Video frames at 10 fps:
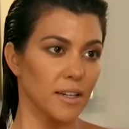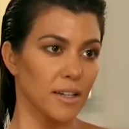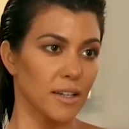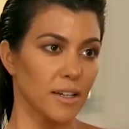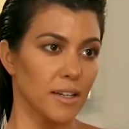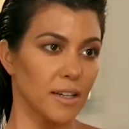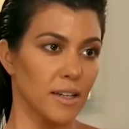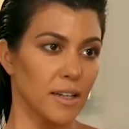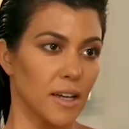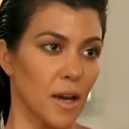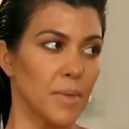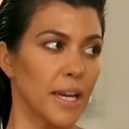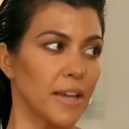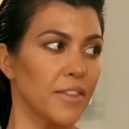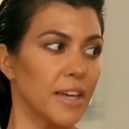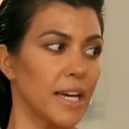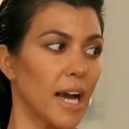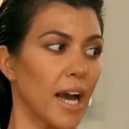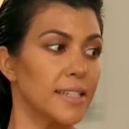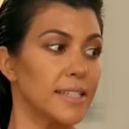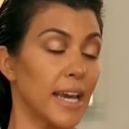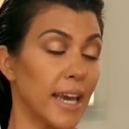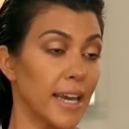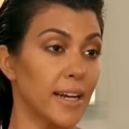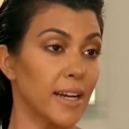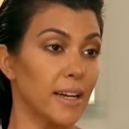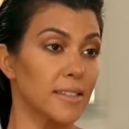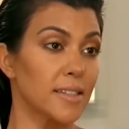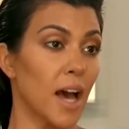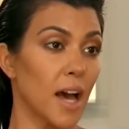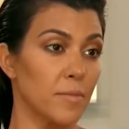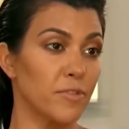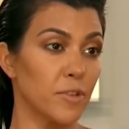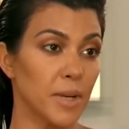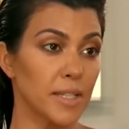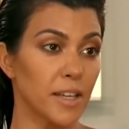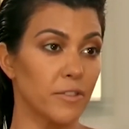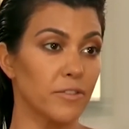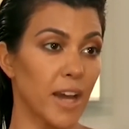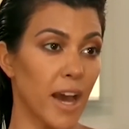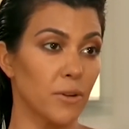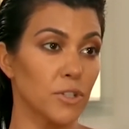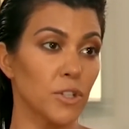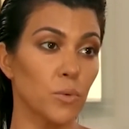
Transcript: was extremely upset and mad at Kim for trying to make her angry just to get a bit of attention from her.